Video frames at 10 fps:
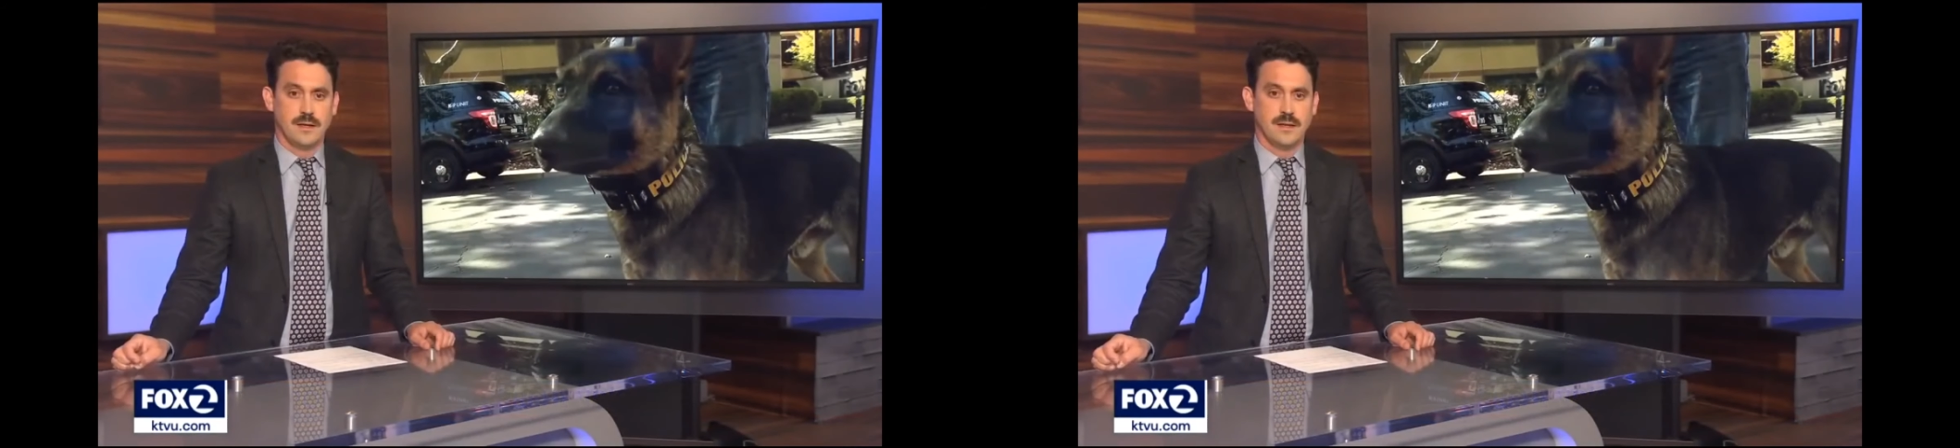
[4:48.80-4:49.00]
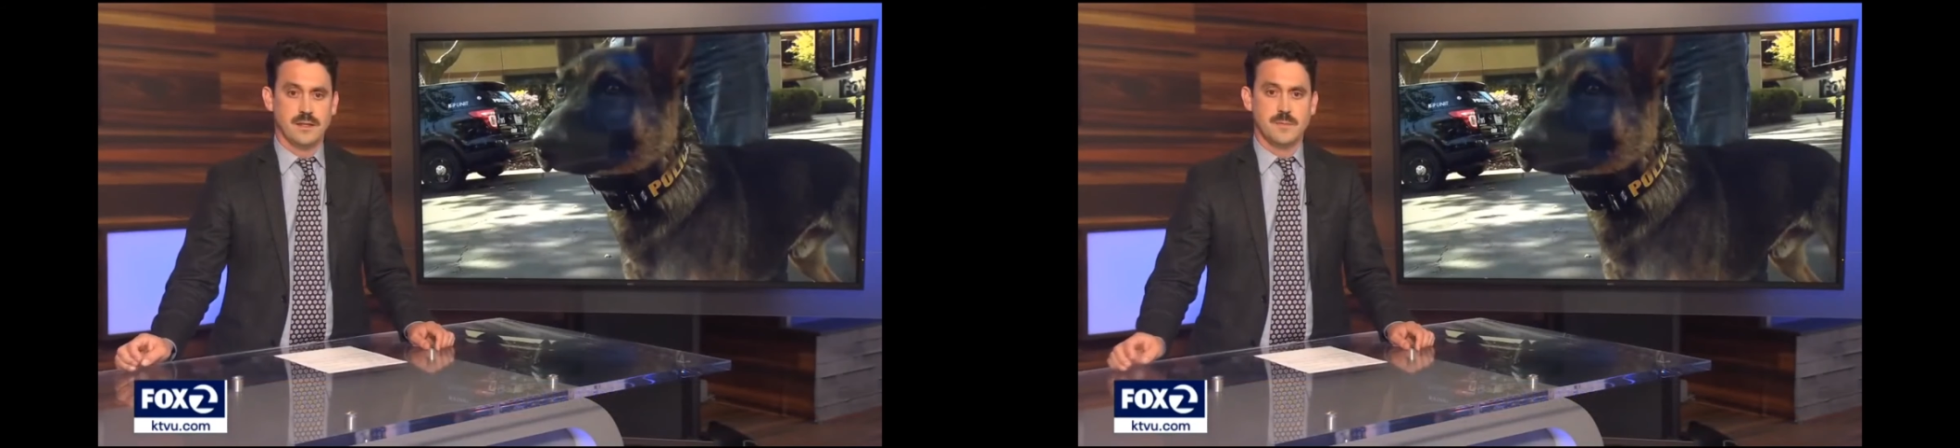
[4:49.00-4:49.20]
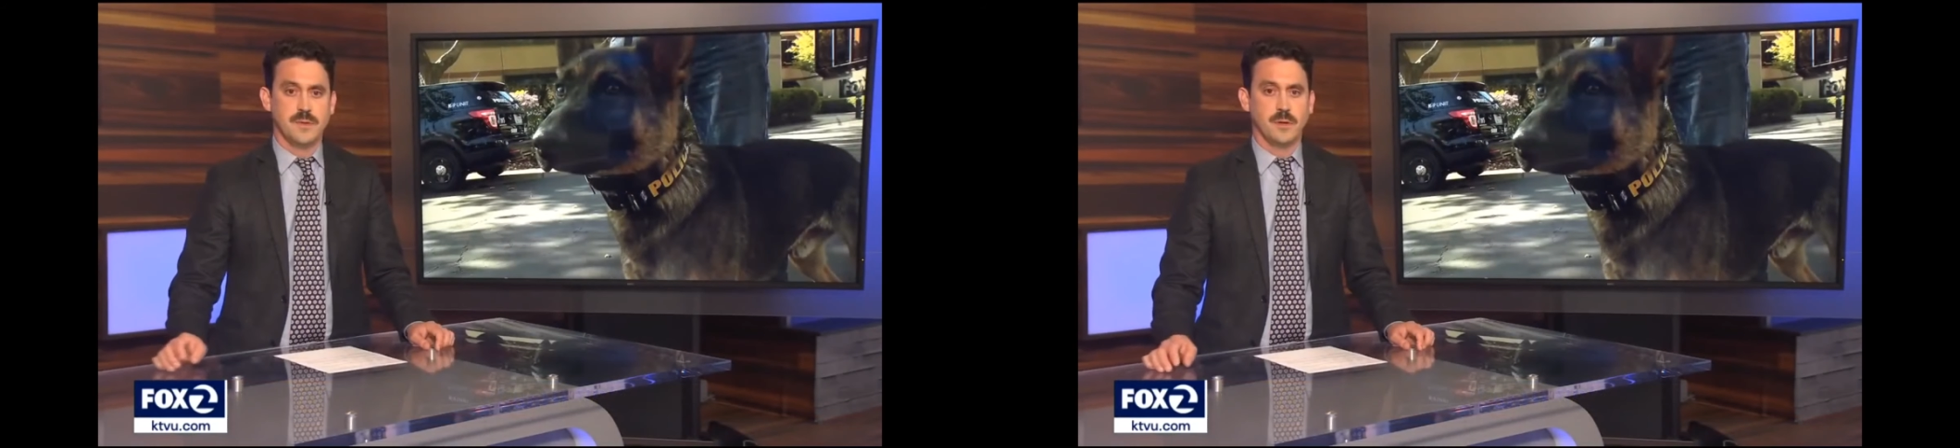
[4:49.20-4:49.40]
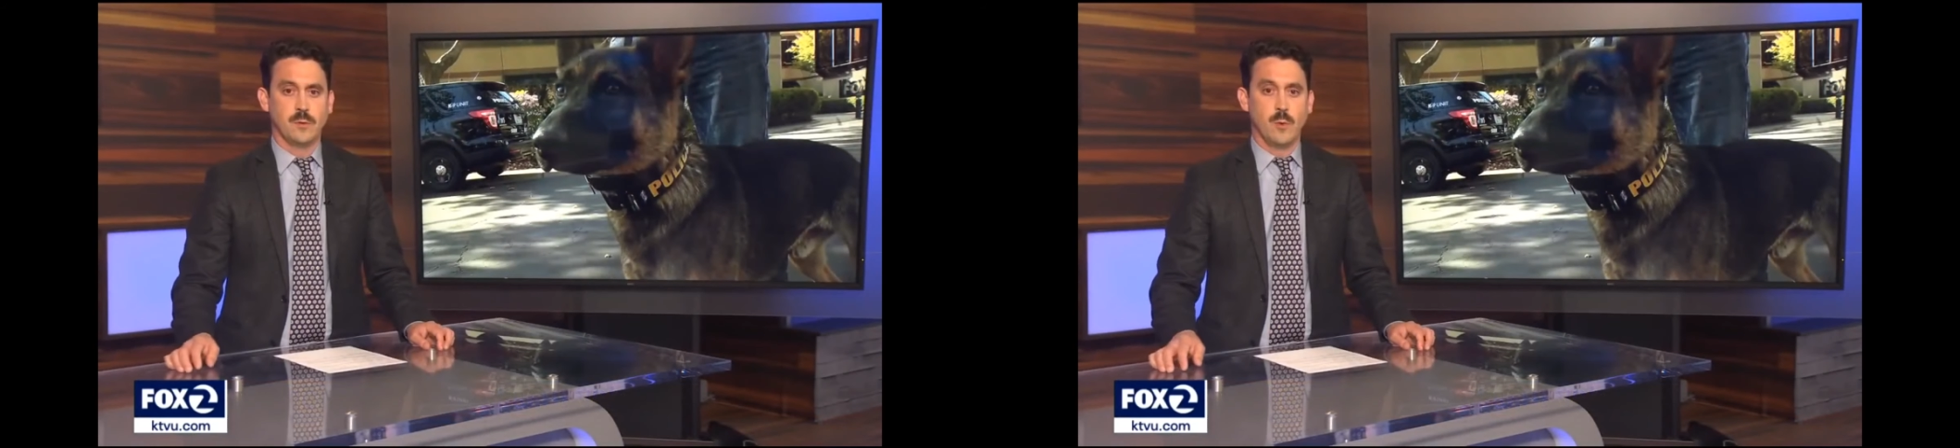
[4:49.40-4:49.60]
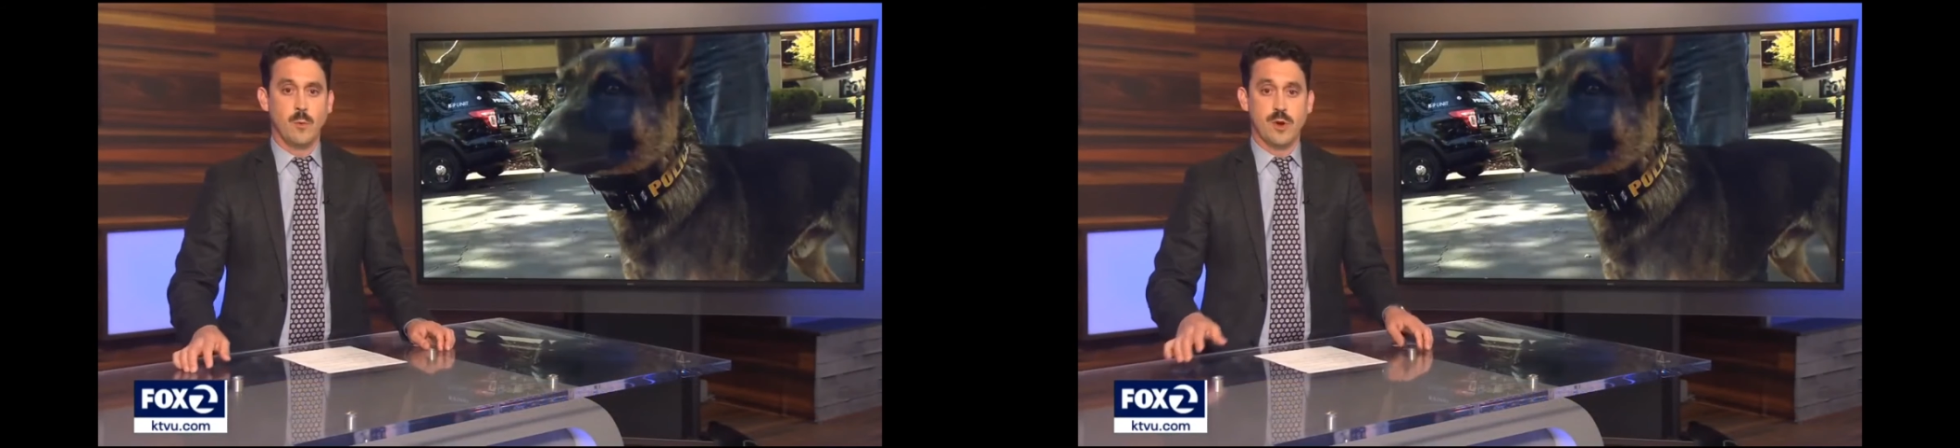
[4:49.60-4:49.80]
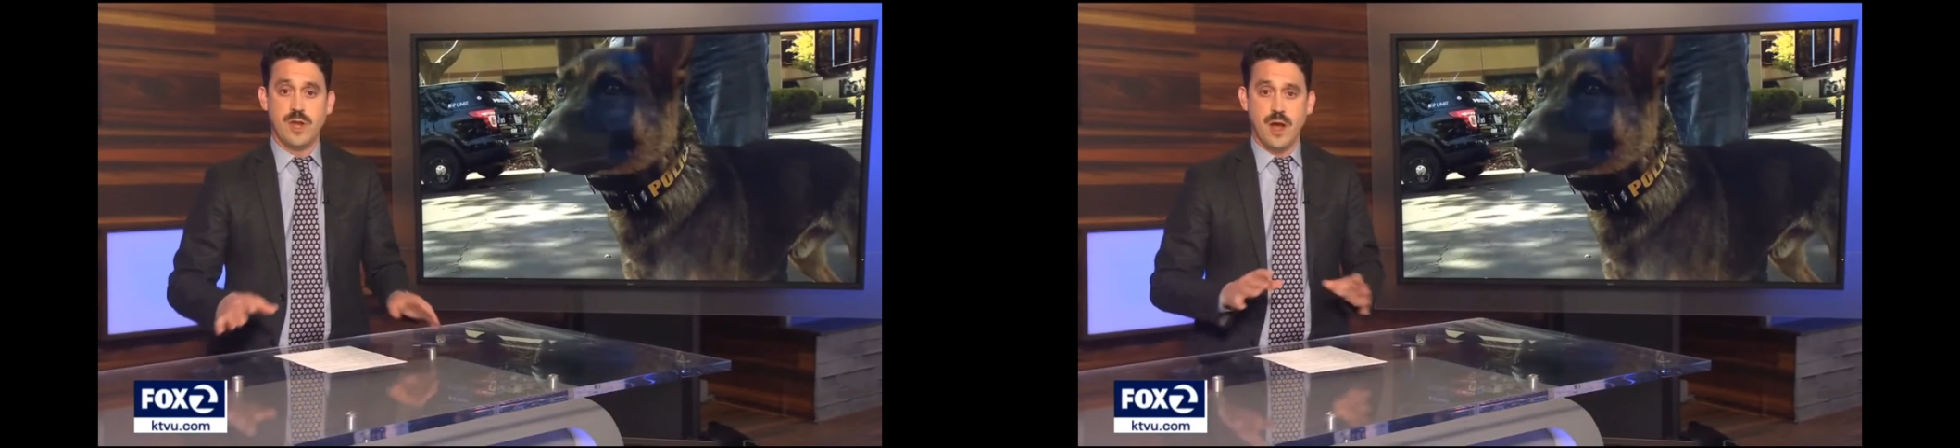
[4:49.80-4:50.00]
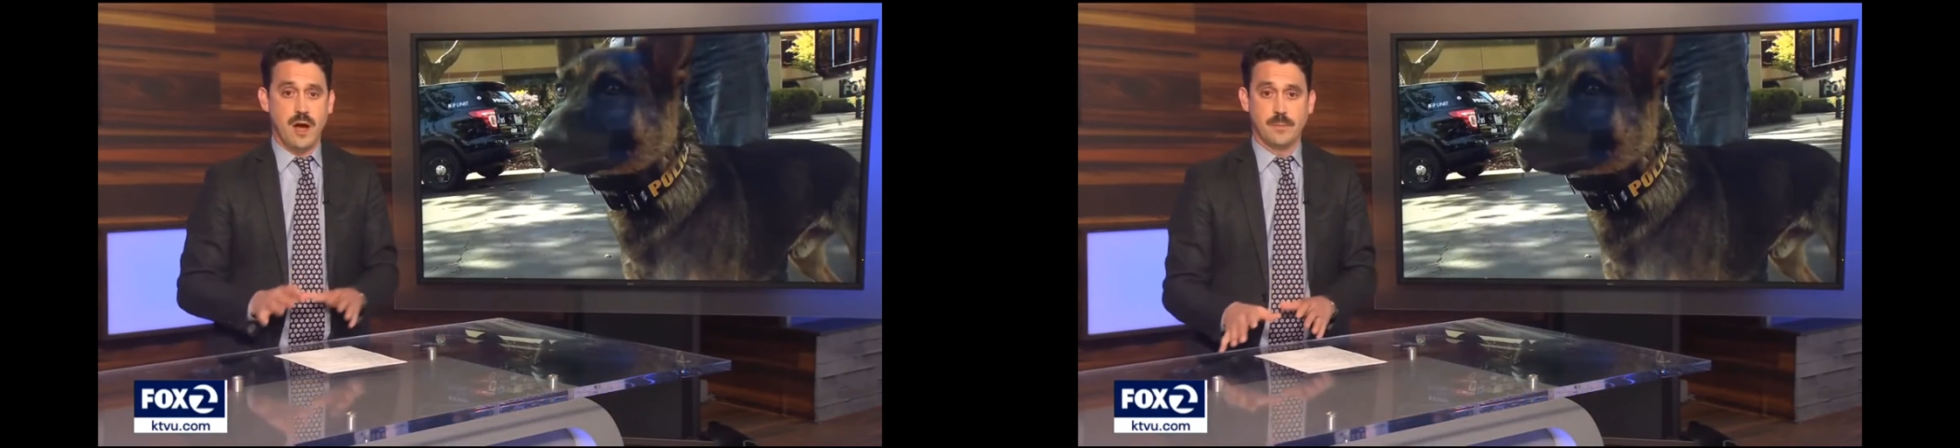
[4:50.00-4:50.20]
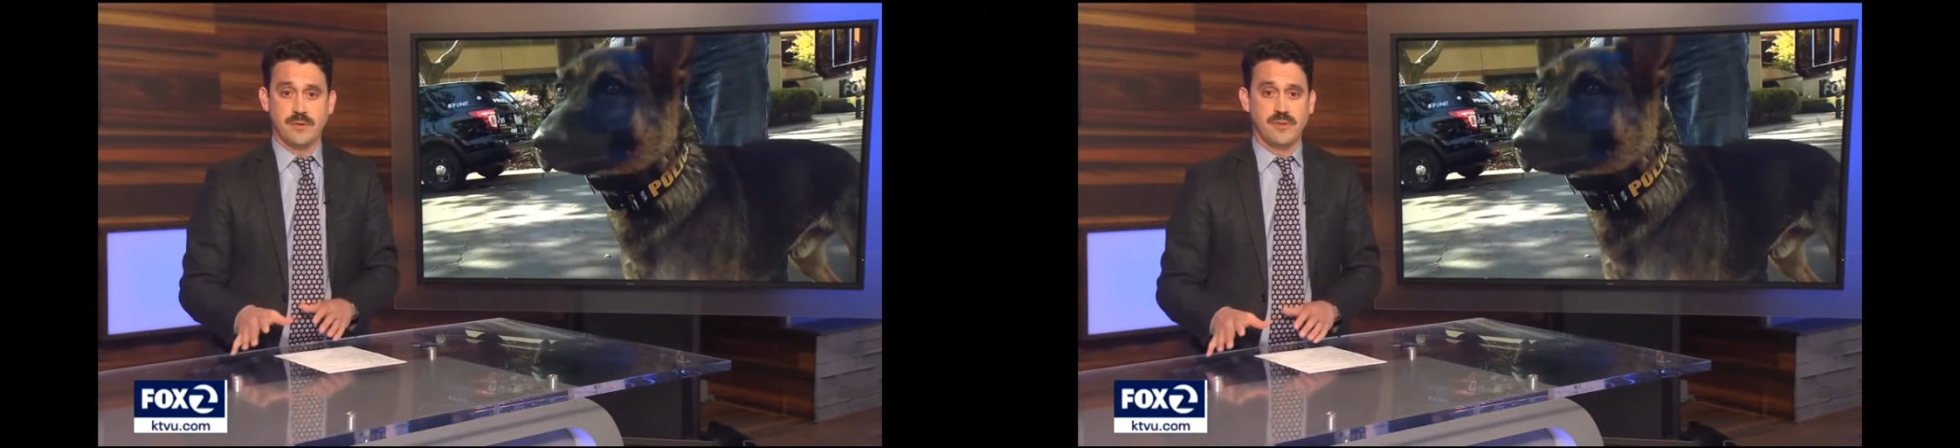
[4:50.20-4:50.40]
Now, this bill would
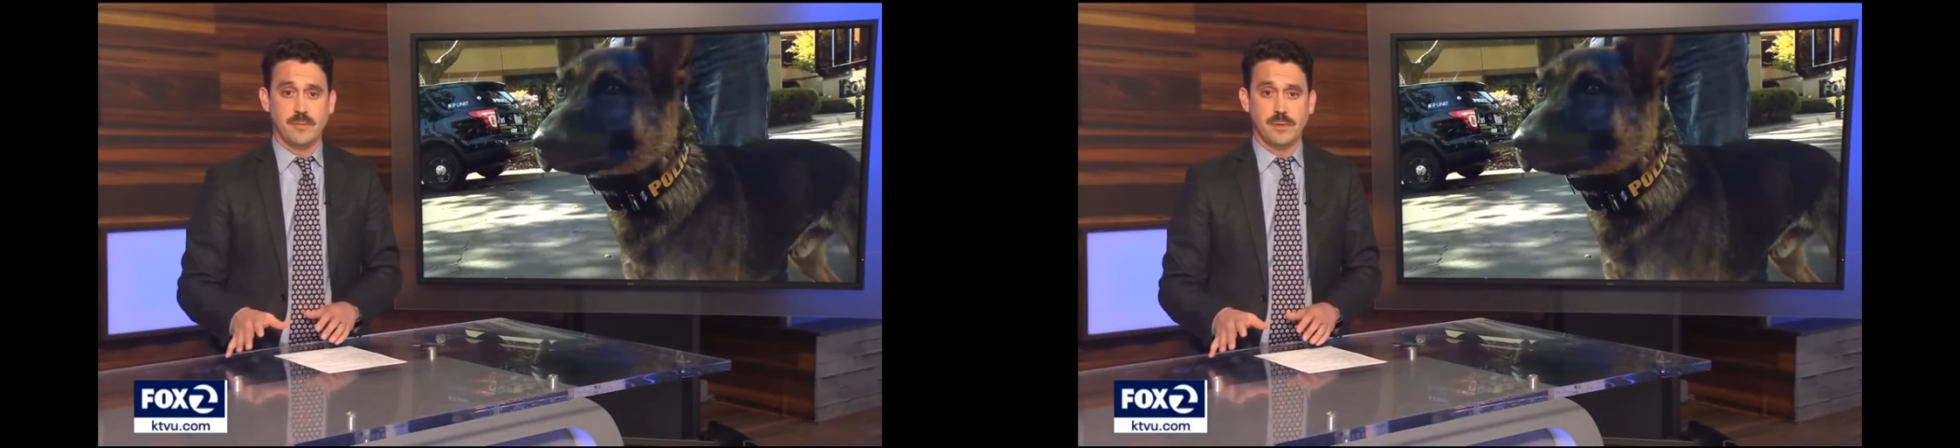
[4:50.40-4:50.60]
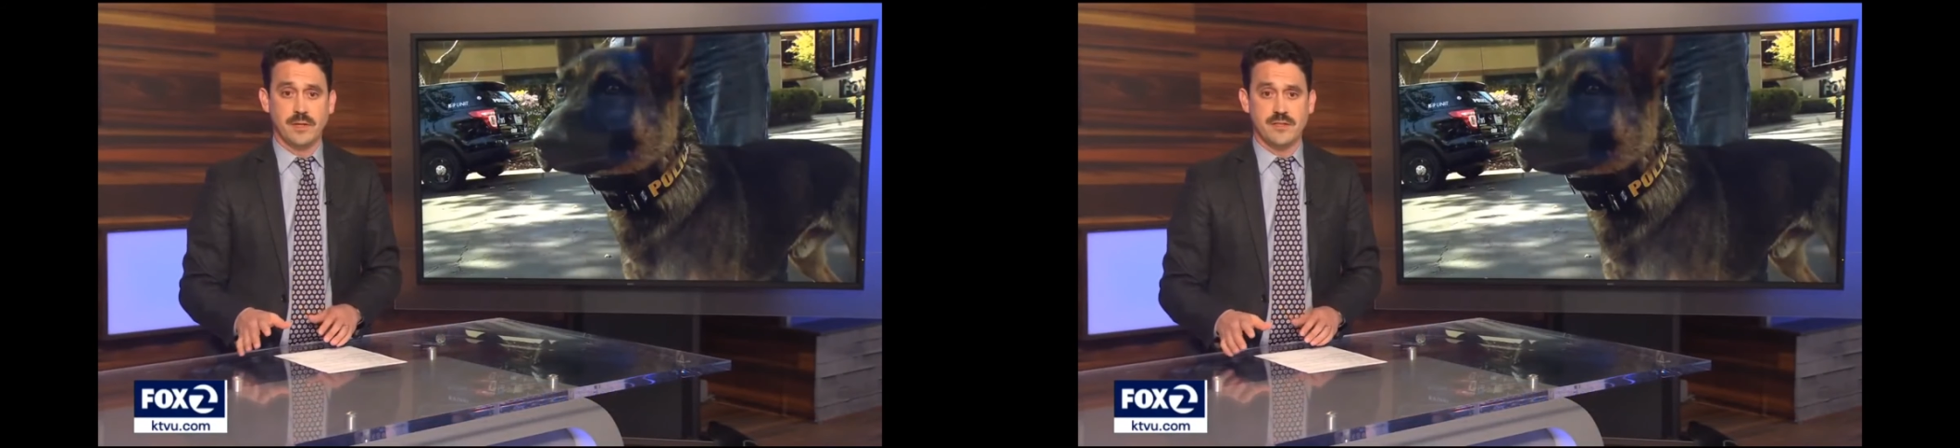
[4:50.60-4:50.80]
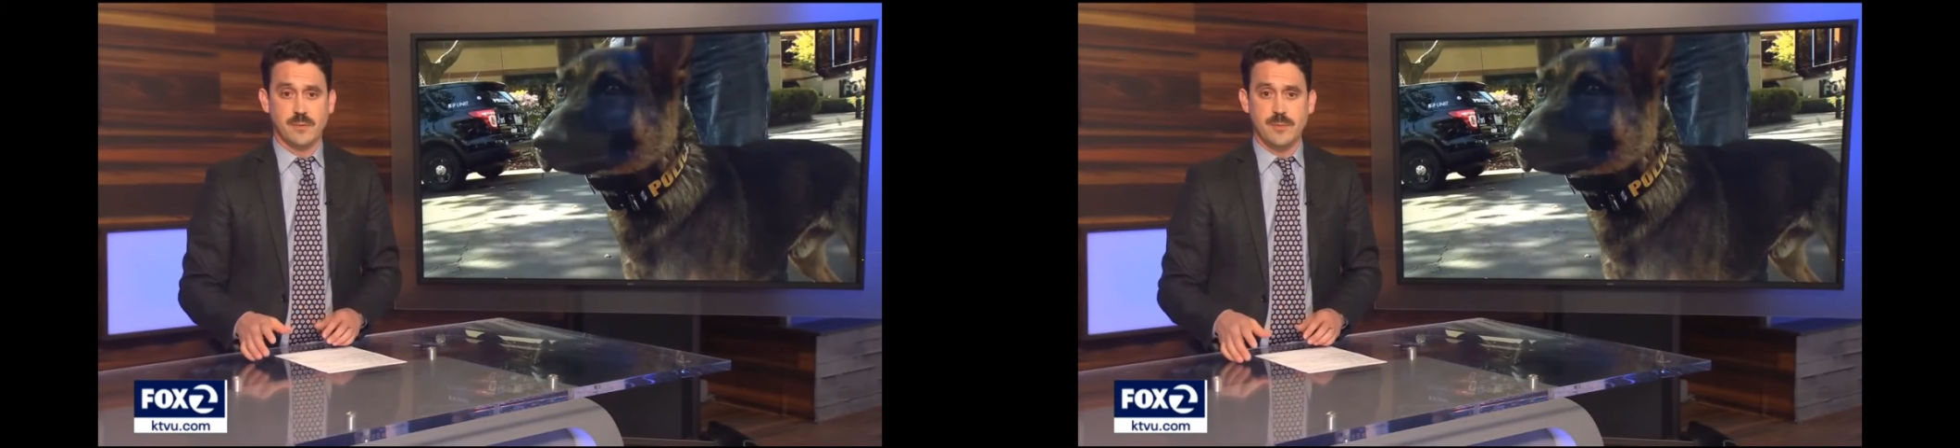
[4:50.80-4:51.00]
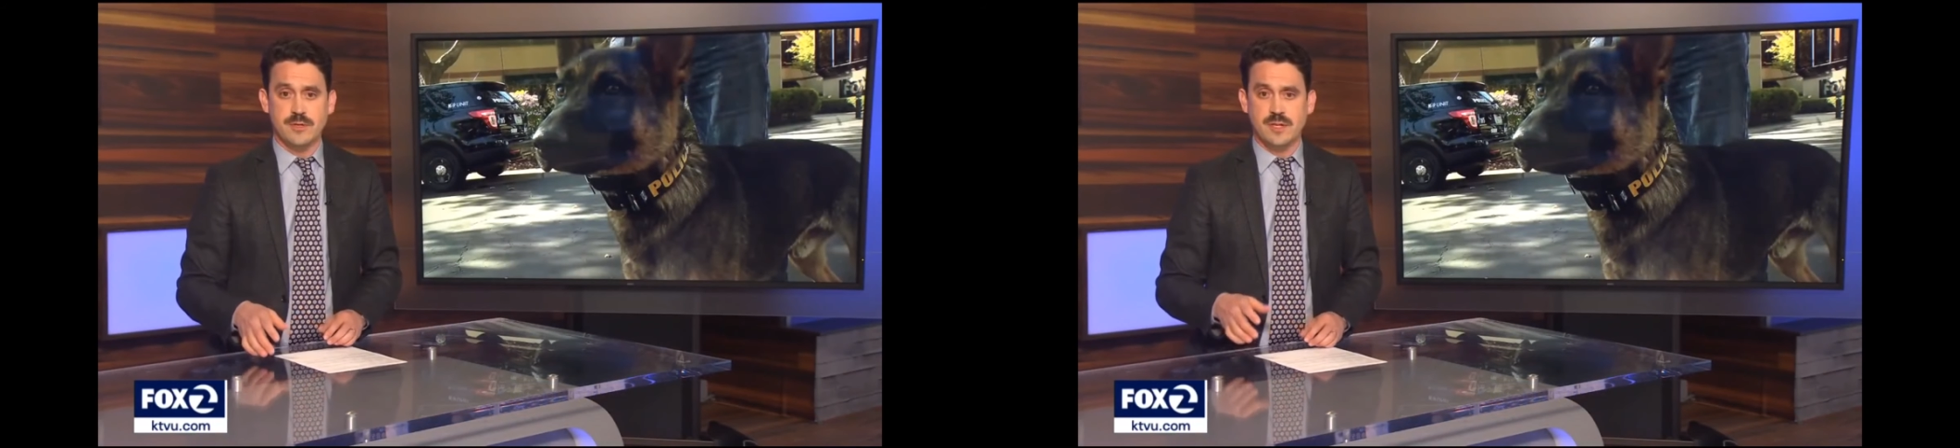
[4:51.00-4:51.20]
not prevent police from